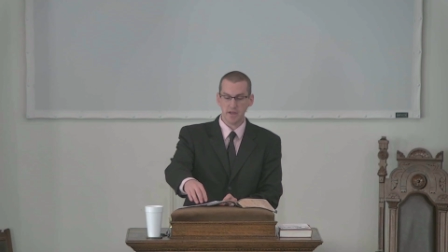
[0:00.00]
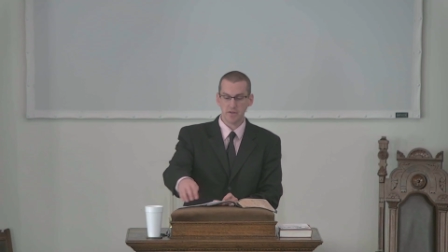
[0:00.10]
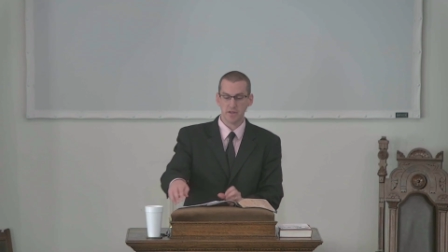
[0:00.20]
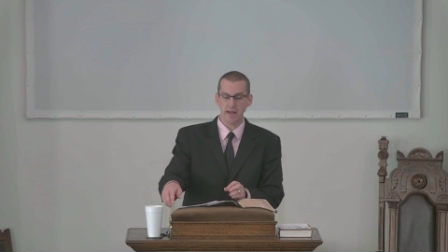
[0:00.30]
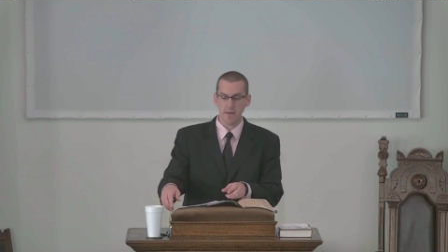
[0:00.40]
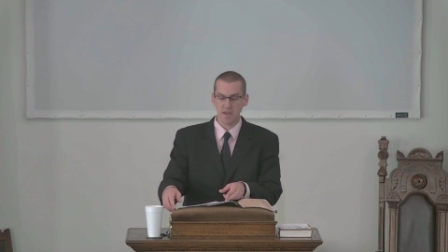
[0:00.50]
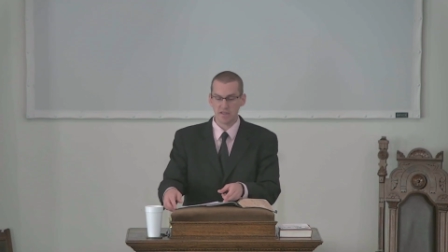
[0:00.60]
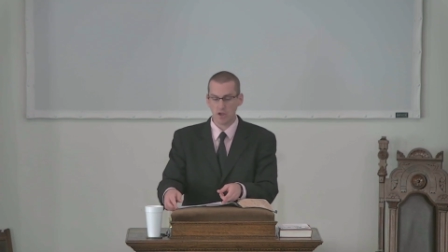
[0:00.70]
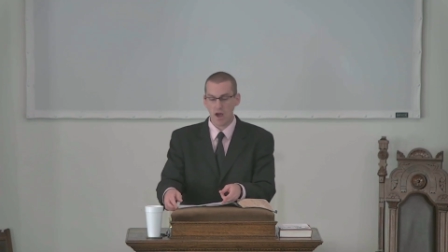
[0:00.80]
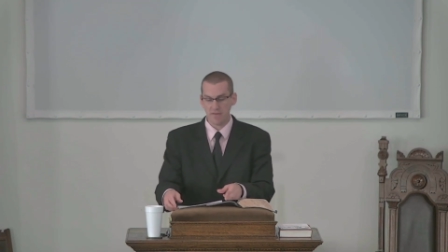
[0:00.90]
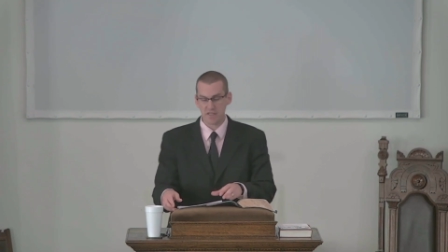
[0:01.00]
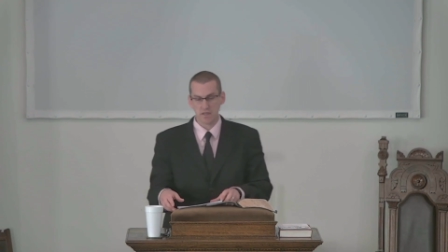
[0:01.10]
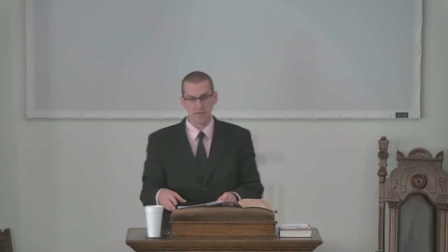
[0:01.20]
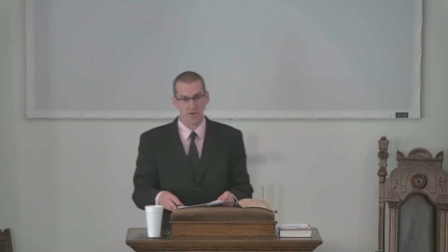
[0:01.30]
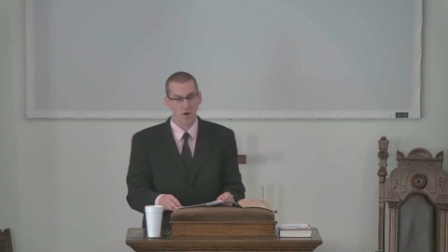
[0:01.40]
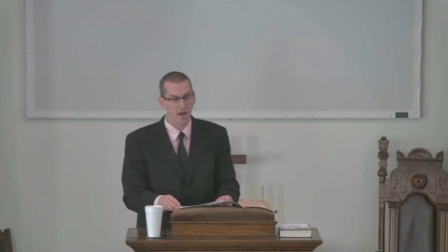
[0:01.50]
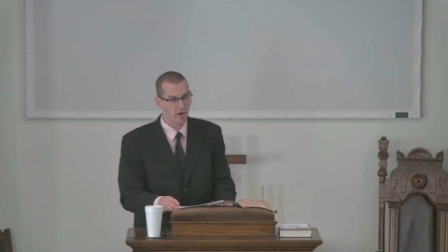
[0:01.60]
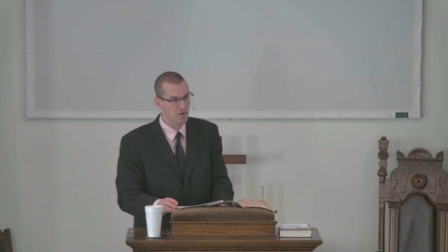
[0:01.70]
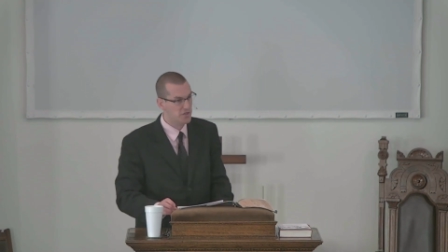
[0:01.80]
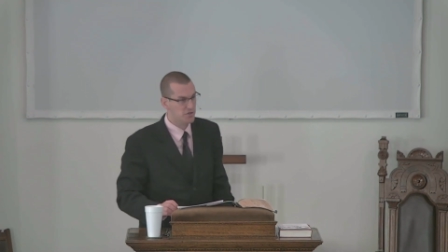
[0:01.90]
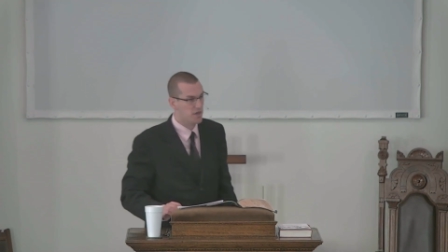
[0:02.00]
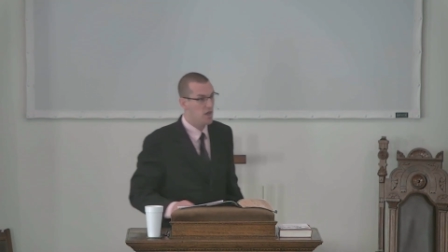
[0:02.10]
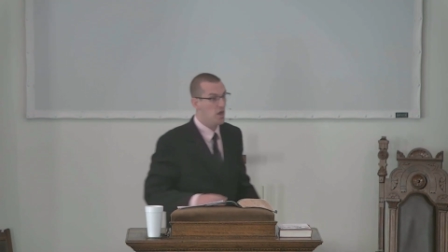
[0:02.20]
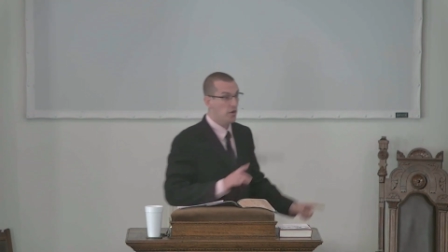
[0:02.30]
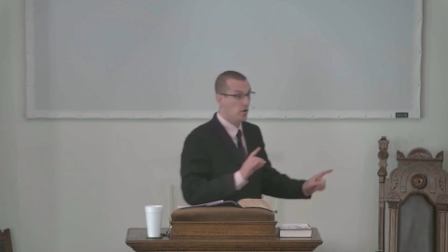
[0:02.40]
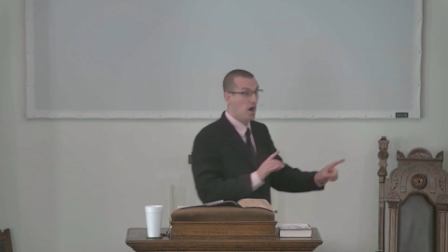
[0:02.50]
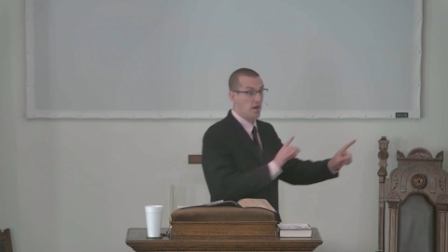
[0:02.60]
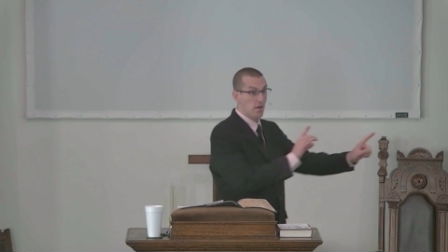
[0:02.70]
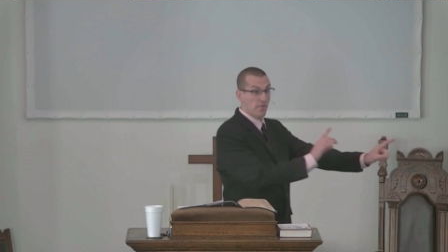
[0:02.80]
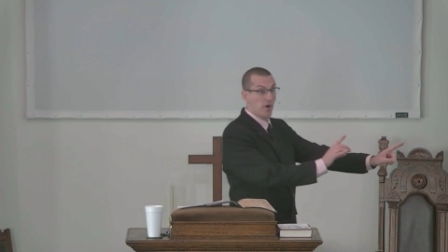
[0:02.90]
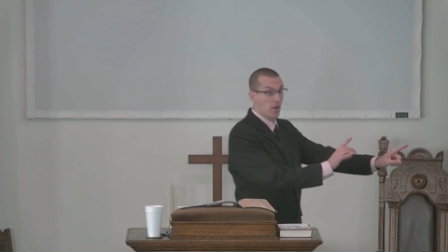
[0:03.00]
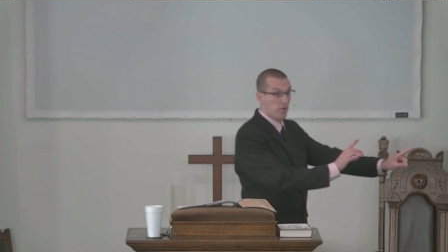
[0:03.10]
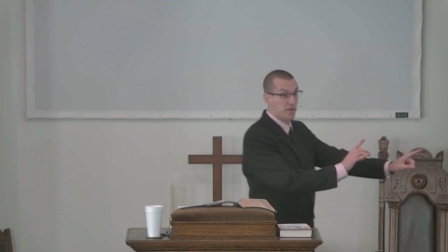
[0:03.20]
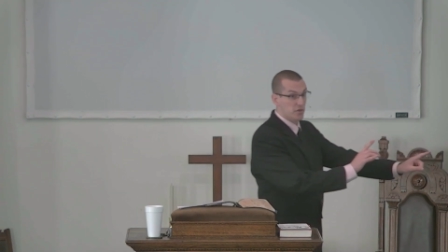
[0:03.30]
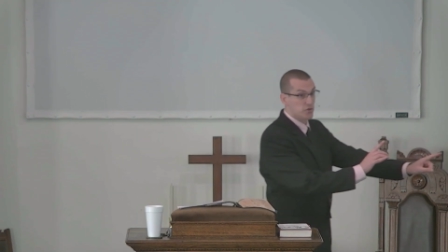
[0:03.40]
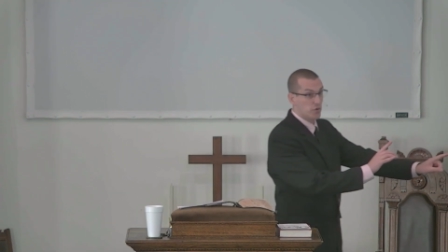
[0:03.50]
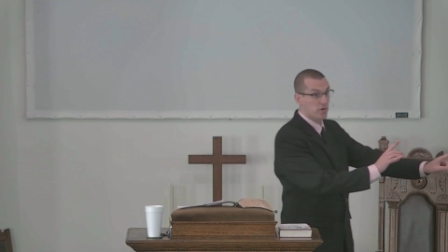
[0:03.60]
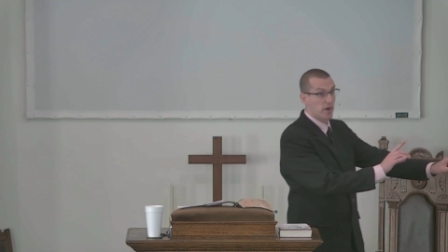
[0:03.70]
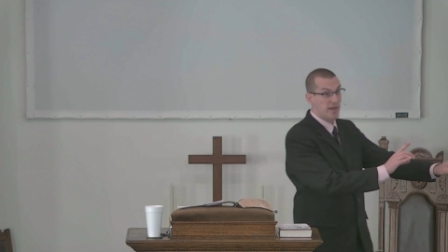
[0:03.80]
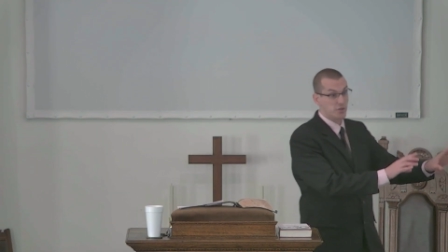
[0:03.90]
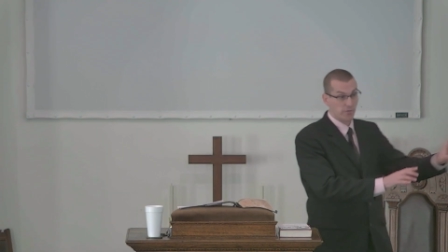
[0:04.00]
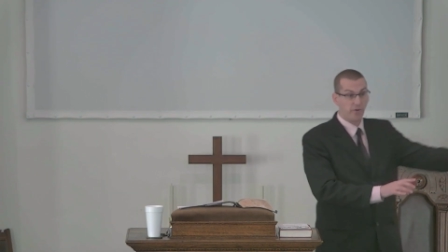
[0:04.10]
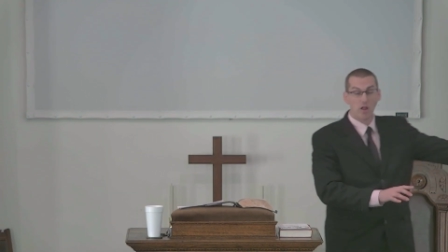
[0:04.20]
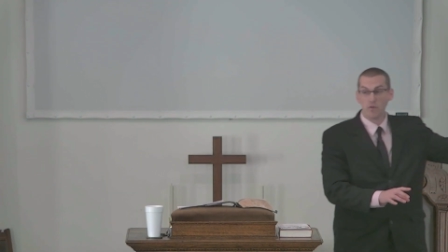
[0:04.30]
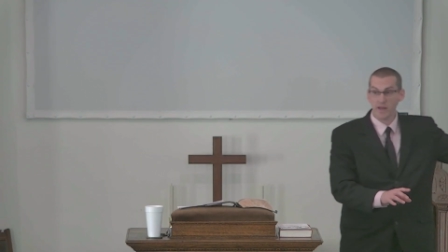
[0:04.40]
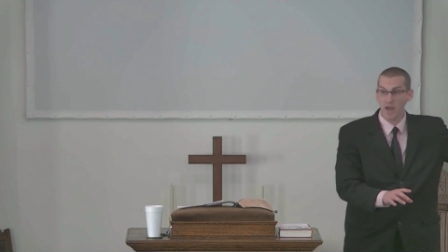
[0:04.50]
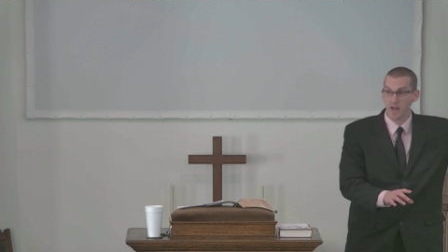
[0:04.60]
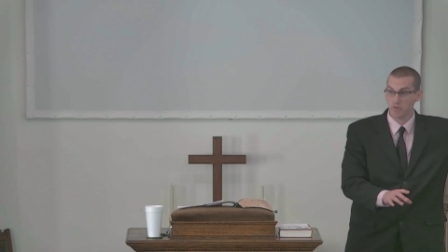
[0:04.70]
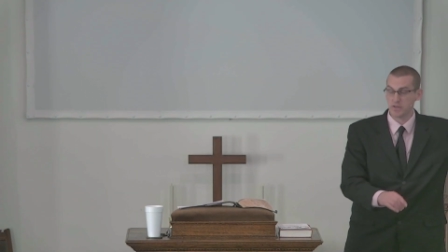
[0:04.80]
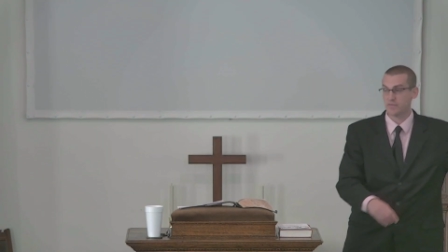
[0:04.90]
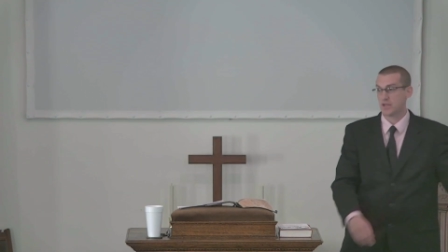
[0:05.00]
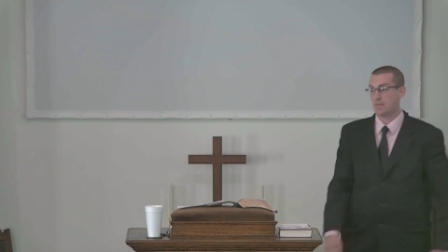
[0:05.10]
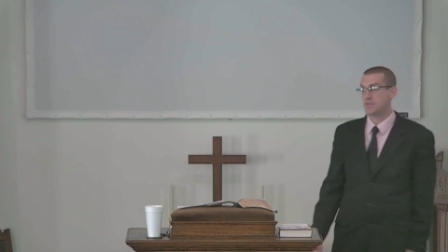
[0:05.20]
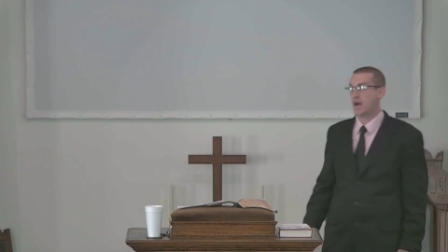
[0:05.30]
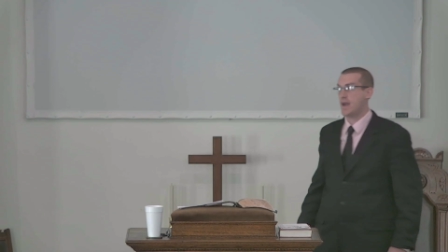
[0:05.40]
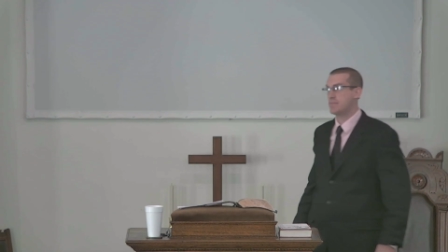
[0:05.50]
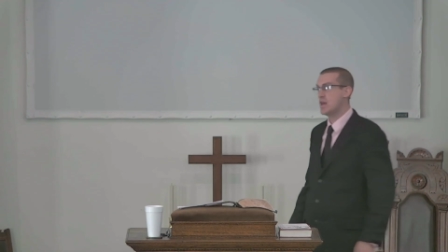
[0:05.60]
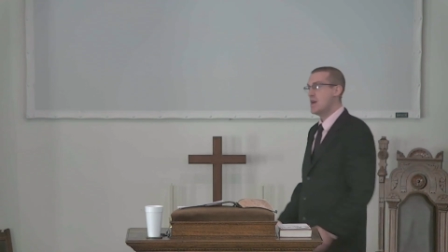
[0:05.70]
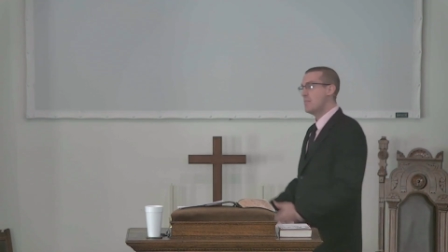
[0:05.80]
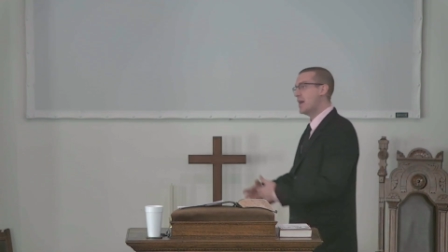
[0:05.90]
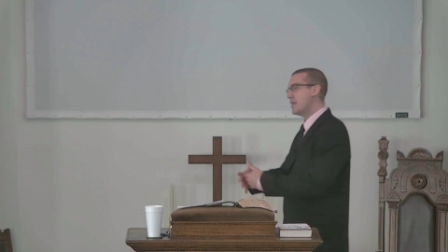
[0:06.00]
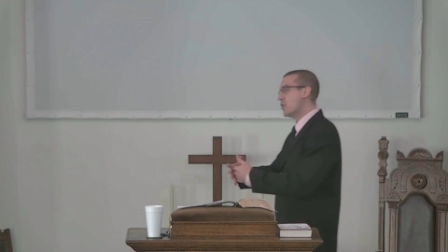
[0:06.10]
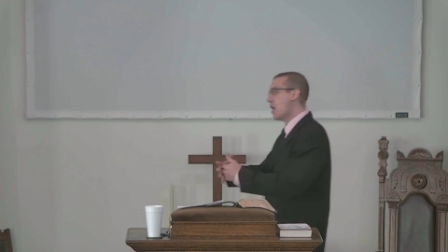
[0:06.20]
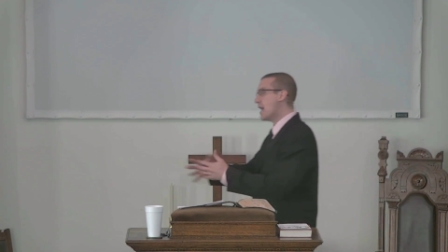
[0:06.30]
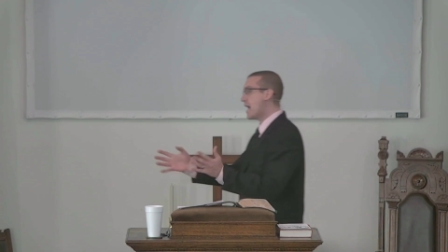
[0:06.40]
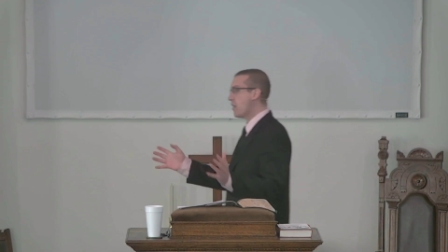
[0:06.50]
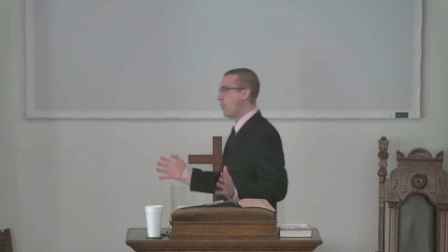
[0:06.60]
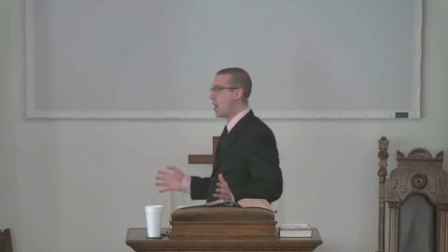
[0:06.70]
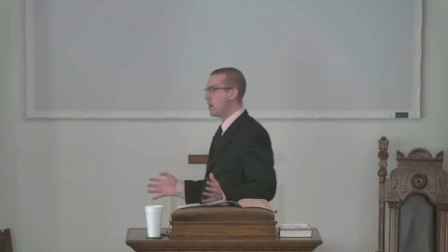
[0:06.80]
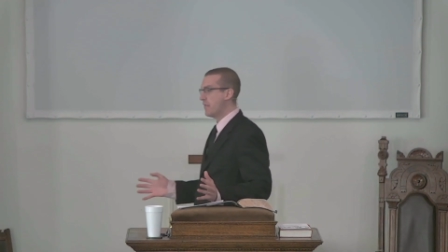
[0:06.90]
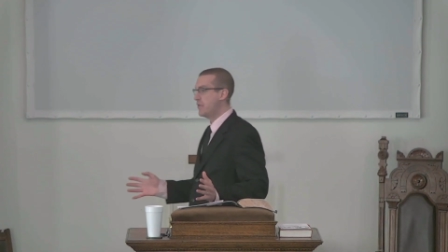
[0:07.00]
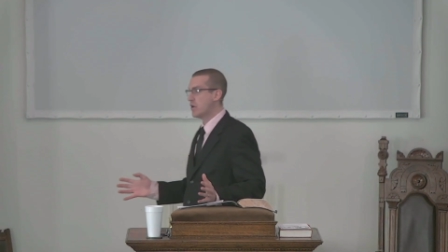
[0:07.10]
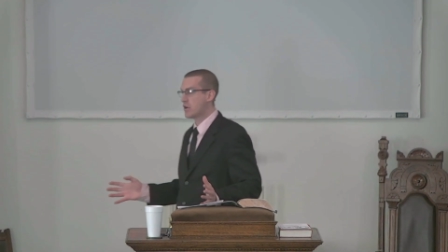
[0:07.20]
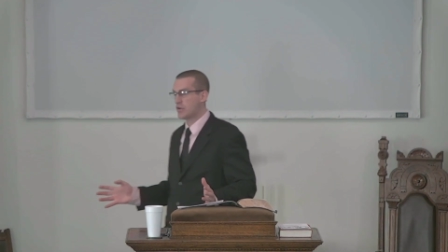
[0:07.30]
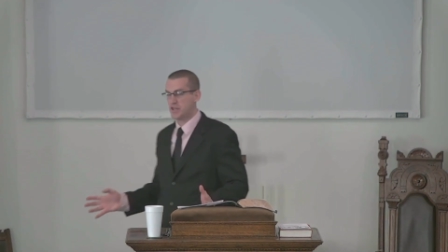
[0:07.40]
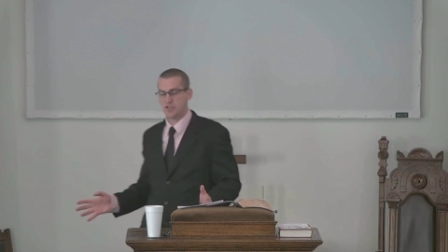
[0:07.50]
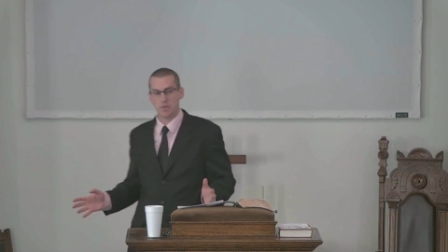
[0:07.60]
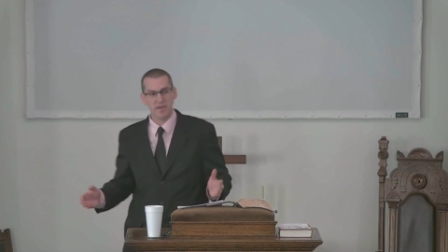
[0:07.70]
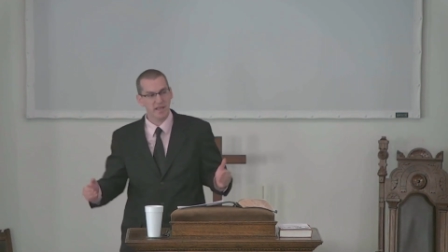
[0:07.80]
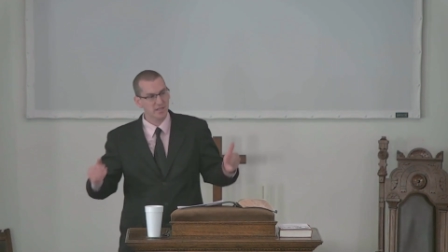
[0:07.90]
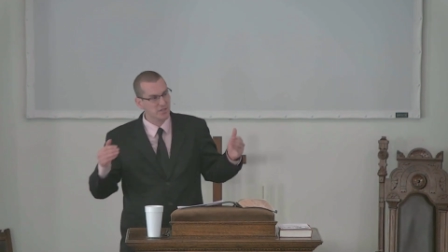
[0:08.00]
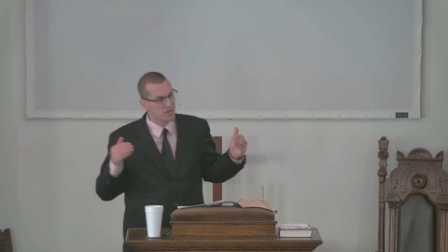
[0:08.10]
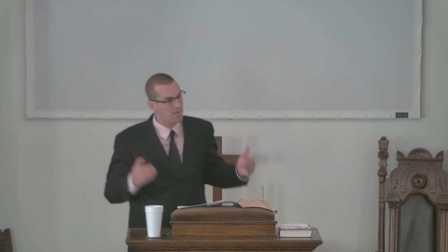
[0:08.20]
in here today because obviously, if you're not a Christian, you're not following the true Christ. You're following idols of some type. But you're not out of the water if you're a Christian because